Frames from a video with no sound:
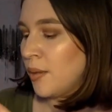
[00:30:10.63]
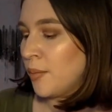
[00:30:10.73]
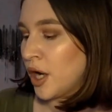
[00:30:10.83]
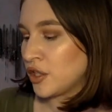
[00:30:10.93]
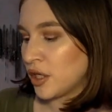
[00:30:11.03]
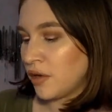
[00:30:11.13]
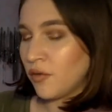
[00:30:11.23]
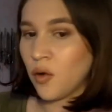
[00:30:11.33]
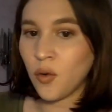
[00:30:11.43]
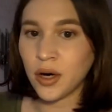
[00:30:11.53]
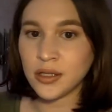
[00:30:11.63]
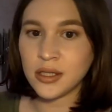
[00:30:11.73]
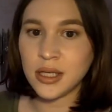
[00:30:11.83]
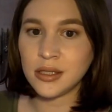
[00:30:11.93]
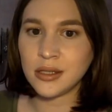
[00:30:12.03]
Margin, of
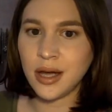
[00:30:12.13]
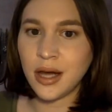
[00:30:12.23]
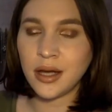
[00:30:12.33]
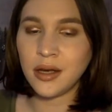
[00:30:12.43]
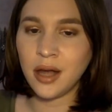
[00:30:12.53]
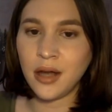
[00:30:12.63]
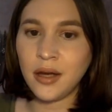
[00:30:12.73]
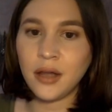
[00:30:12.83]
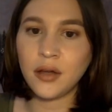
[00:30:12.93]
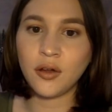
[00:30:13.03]
course, is another